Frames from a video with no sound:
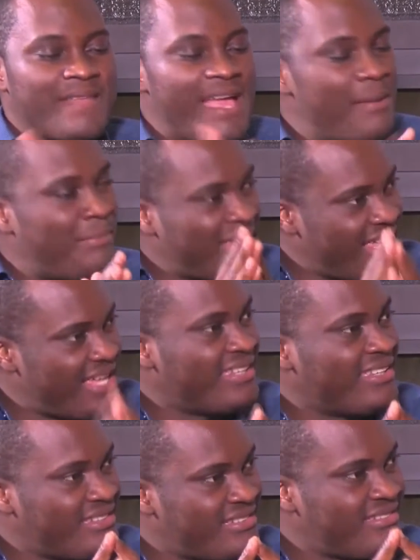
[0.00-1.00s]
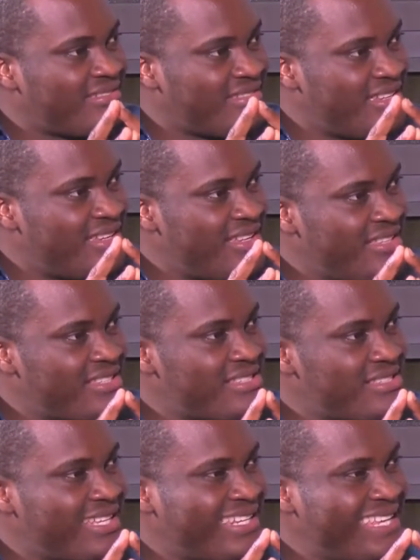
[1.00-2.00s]
a plan, and this
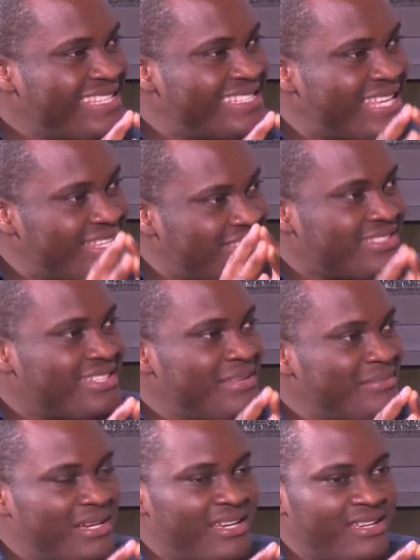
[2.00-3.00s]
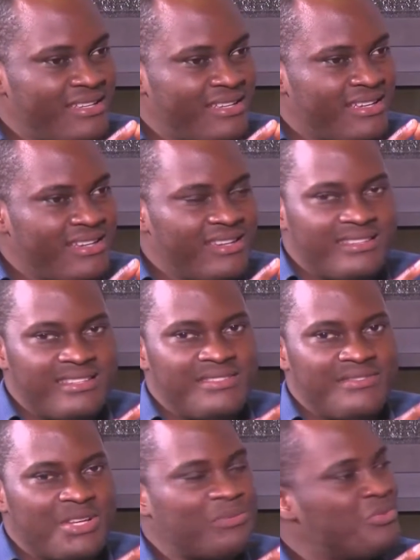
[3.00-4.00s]
is done intentionally by the
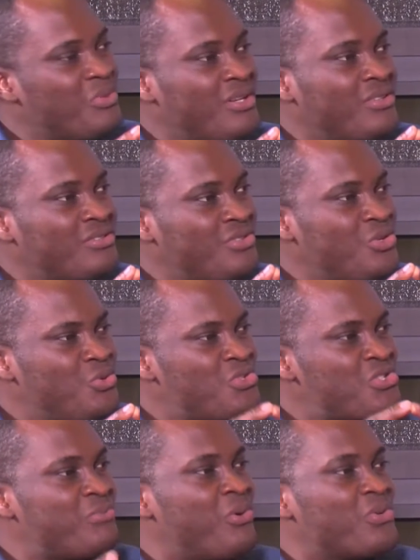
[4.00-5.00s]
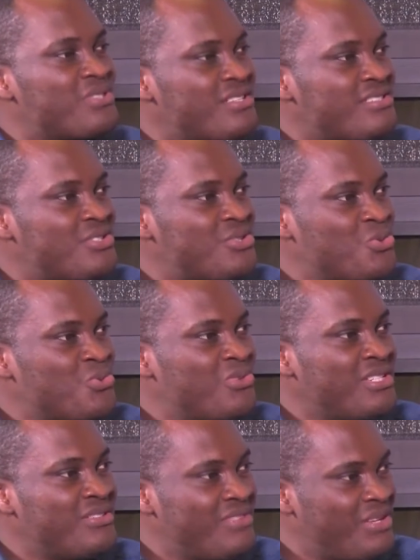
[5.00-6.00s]
developed world, to use sports as a tool
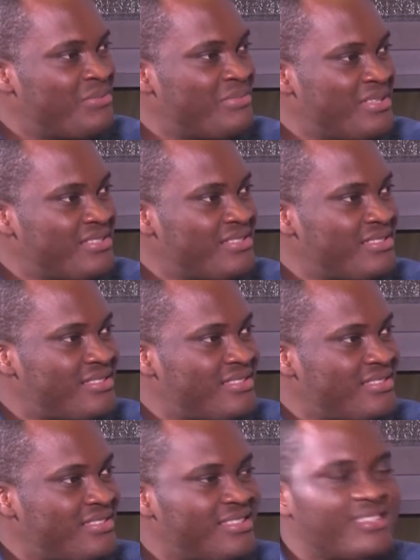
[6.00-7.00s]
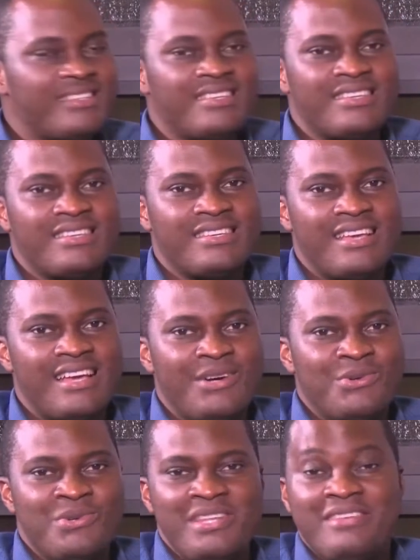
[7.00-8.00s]
for development.
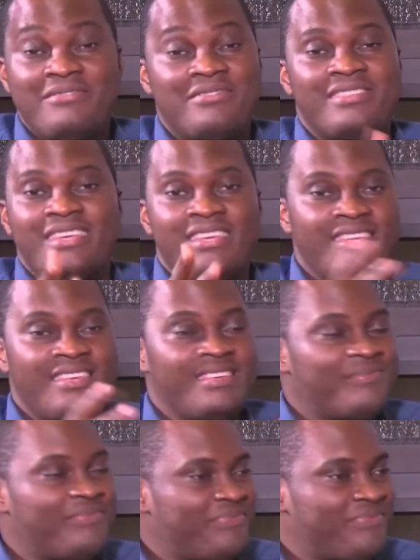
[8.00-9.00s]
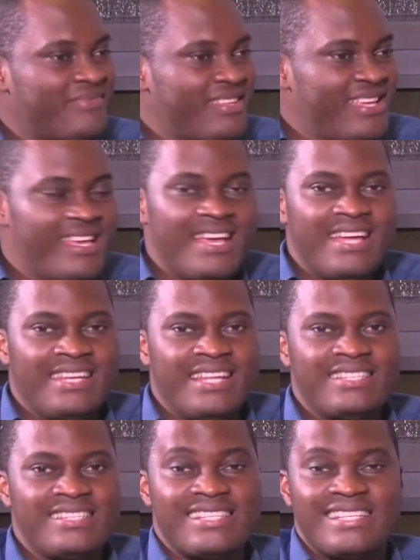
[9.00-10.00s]
I'll leave the
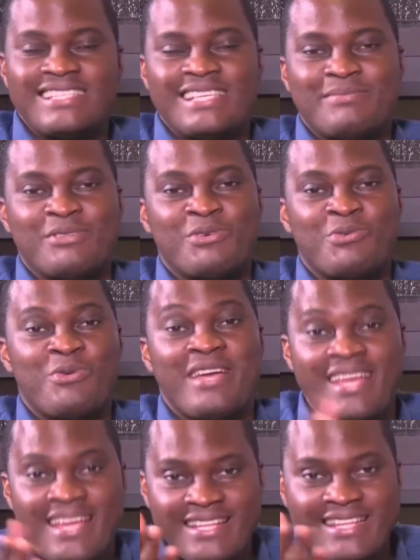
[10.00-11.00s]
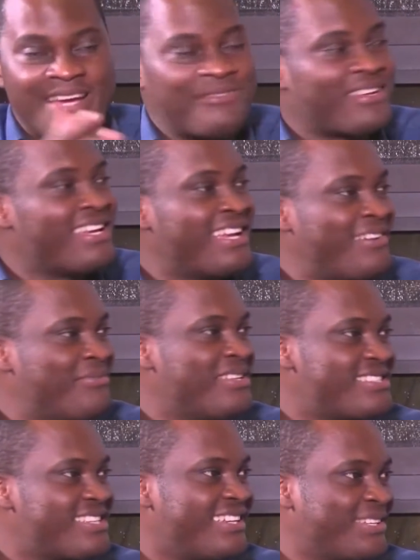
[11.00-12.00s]
analysis and assessment of where the African
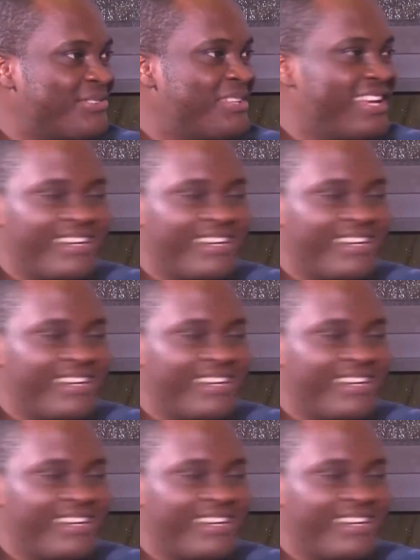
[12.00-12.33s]
governments are, including